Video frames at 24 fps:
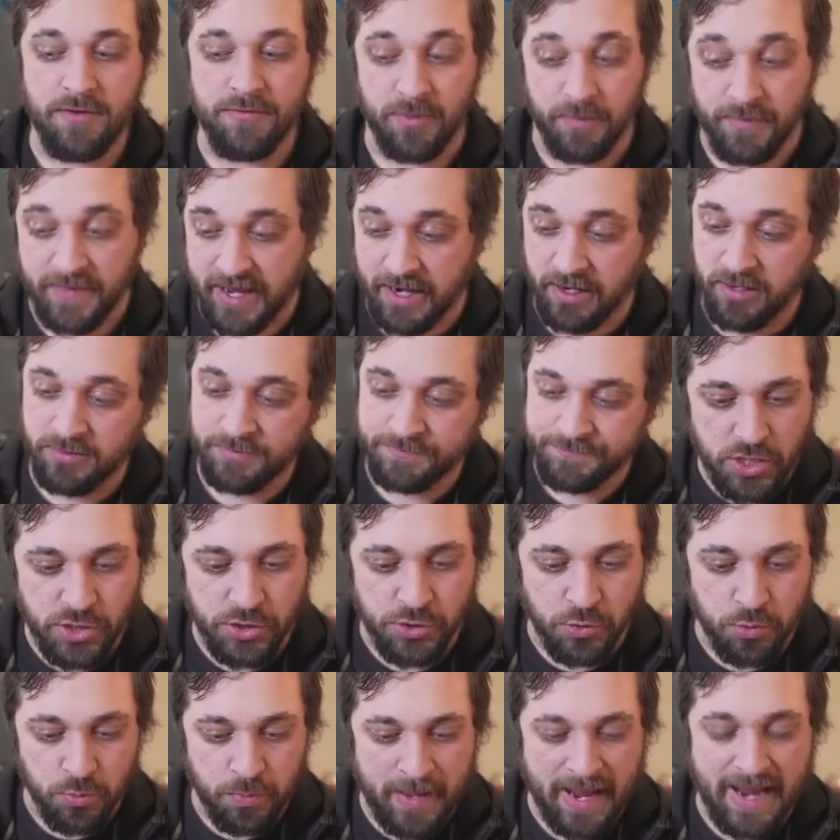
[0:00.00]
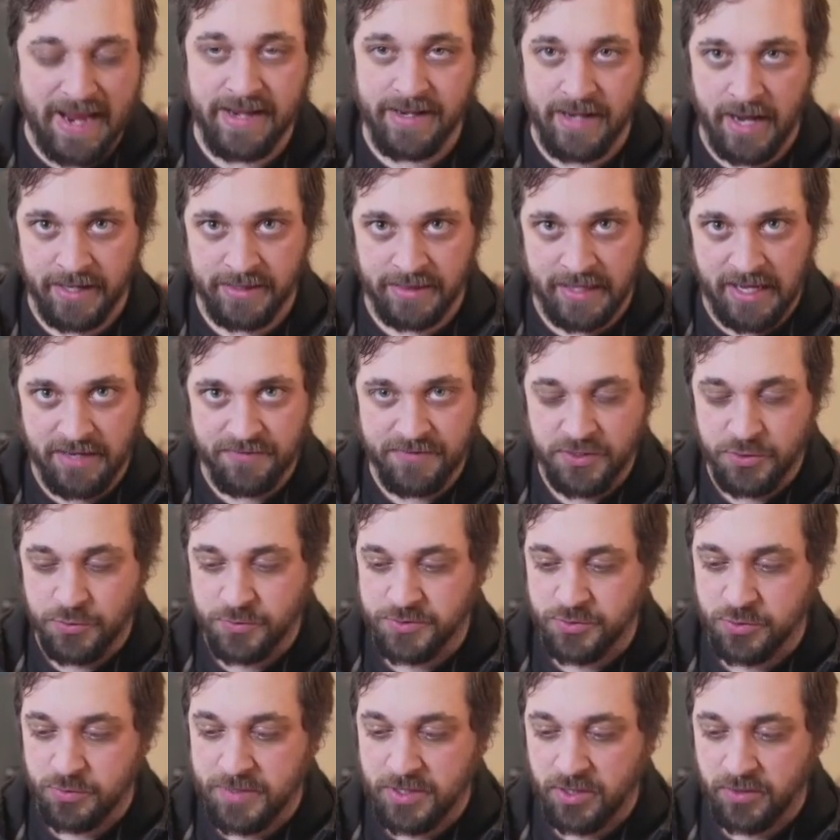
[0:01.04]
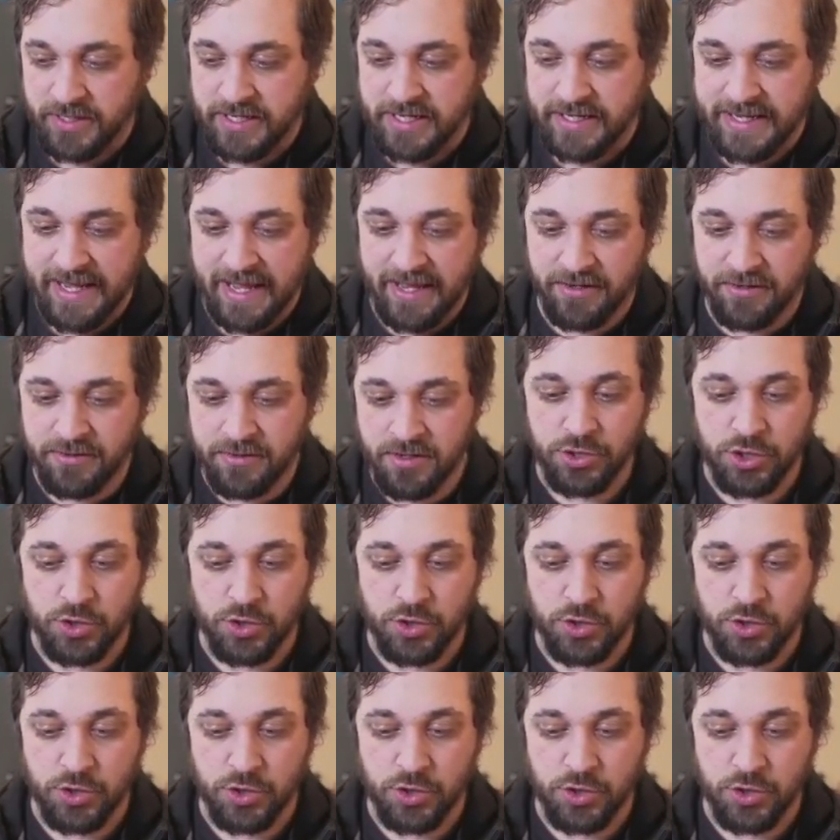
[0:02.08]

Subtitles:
From there, you pay 9 life into his ability again.